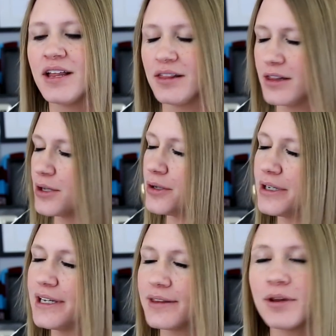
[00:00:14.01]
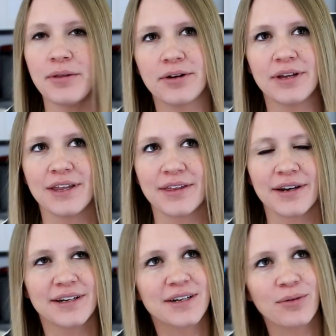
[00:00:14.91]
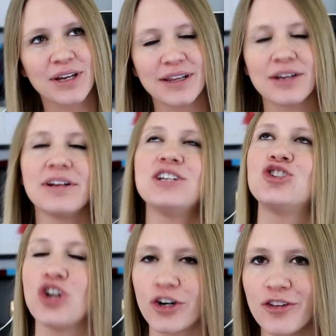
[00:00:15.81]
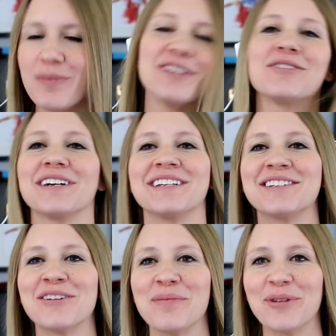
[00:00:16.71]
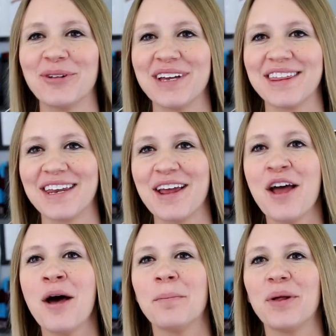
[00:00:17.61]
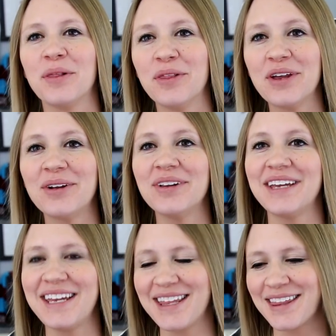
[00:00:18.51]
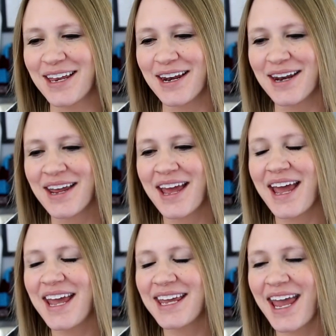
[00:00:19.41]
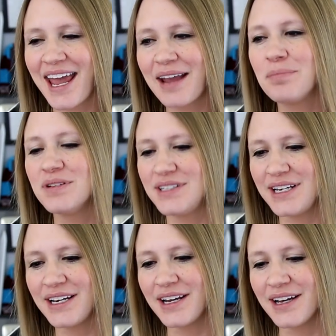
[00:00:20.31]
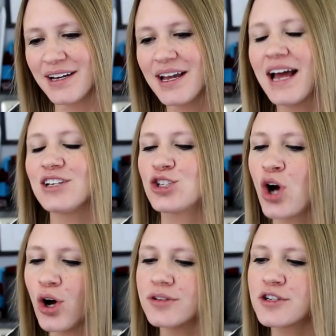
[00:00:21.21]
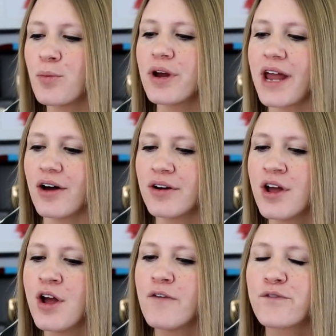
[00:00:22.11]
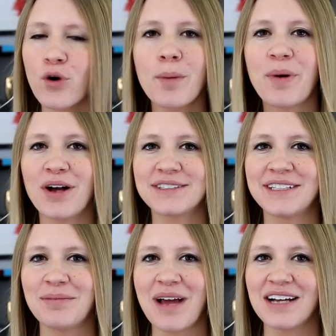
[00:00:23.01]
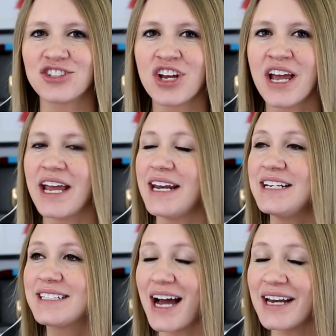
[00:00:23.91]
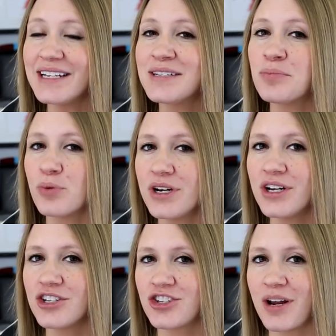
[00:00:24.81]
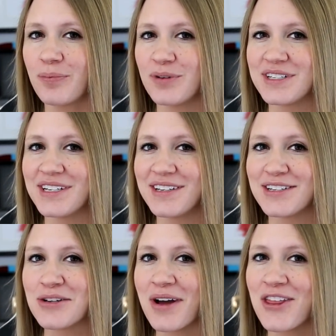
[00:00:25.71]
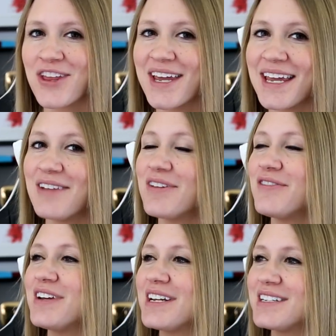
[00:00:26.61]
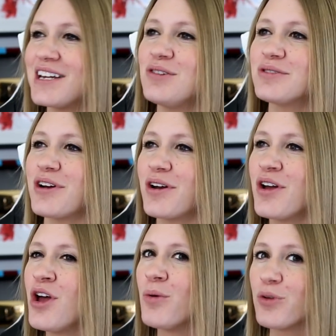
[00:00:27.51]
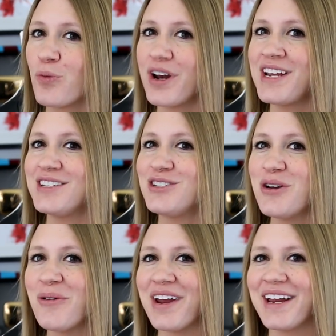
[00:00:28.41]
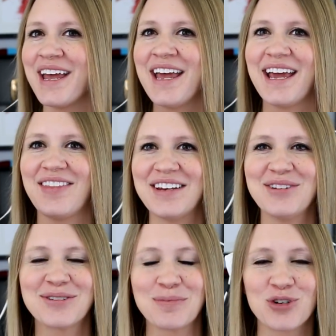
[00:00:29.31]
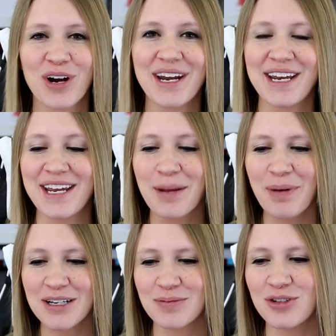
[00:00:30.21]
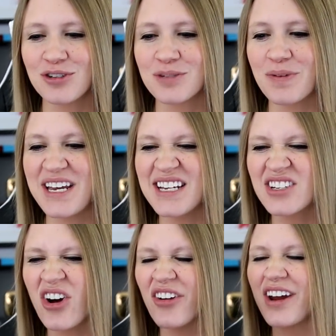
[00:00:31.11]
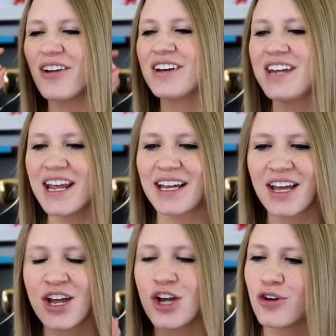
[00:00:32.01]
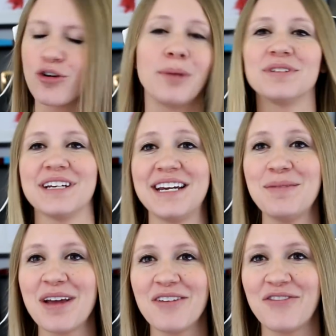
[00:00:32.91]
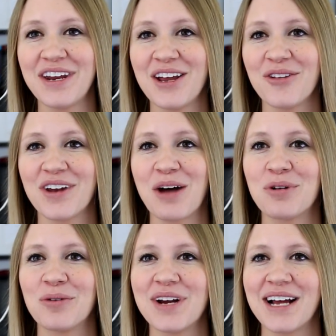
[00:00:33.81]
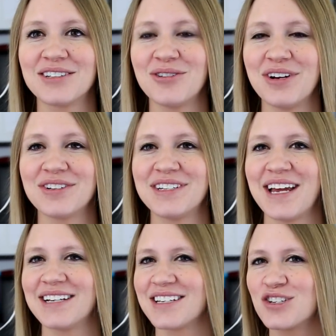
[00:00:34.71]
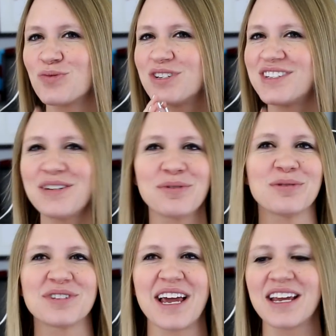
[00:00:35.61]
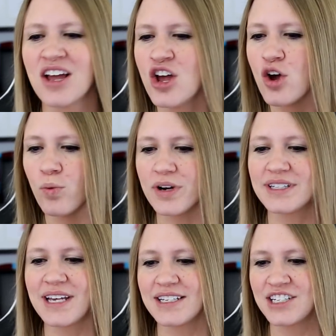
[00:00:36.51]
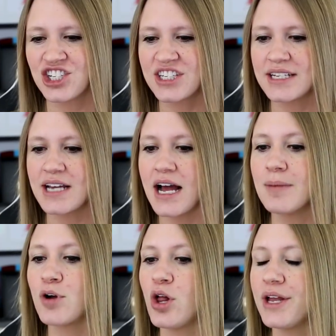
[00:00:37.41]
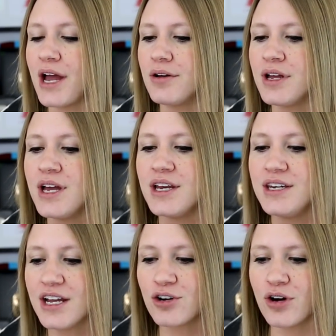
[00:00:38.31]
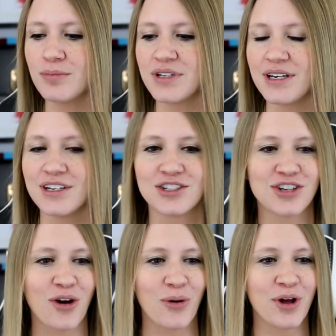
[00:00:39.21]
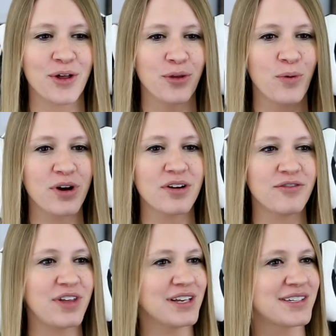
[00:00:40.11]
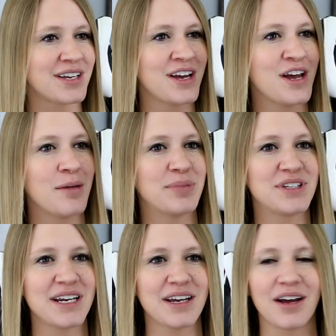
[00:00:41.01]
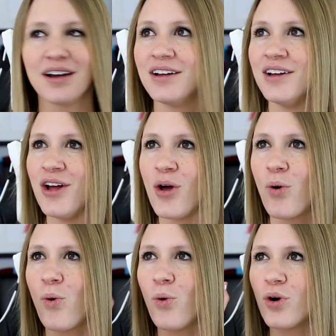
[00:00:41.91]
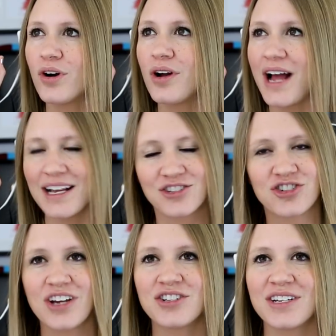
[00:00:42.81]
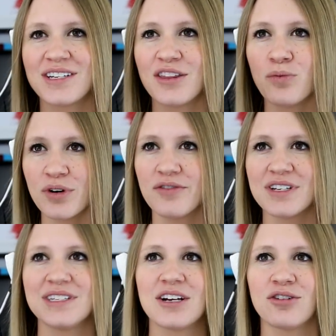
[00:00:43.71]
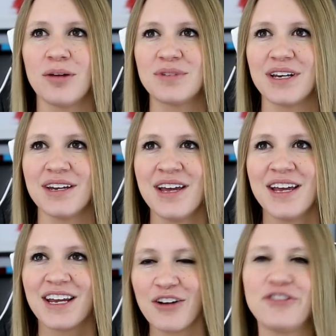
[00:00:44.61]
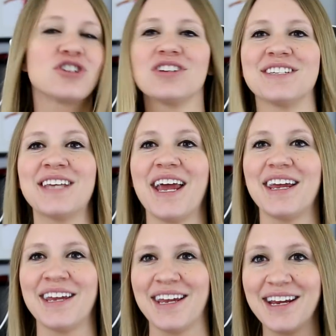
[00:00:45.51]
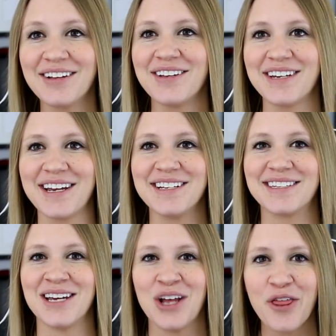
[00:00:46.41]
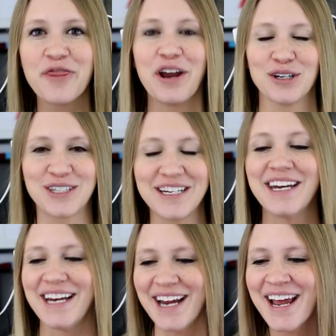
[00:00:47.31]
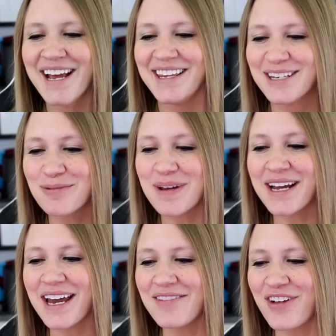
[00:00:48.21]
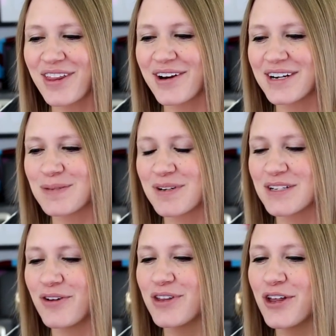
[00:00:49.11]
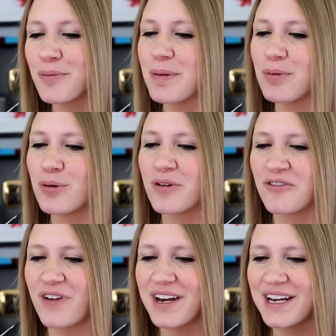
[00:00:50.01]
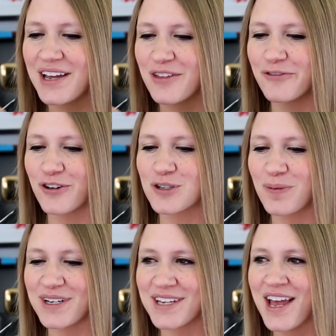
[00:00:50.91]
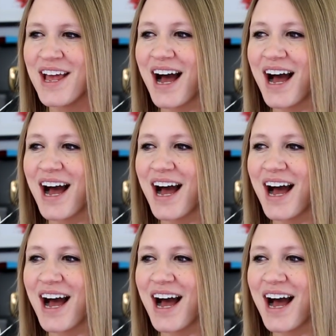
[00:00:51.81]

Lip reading: little Ethan, he's not really little, he's younger than me, so I consider him little Ethan, but little Ethan, aka Behzinga, has called someone out for a boxing match, and he's gotten in some pretty good shape recently, so I think even if he continues on with what he's doing and then do some training, he could possibly do this, but he's called out Nick Crompton, and he made a video that I want to react to here today because I just want to see what it was like, what it says. It just says, I'm calling out Nick Crompton. So, the winner of this, Behzinga, or as JJ said, the winner of this, Nick Crompton, can officially say England is their city. And this would be kind of hilarious because of all the other people who are fighting in the first place.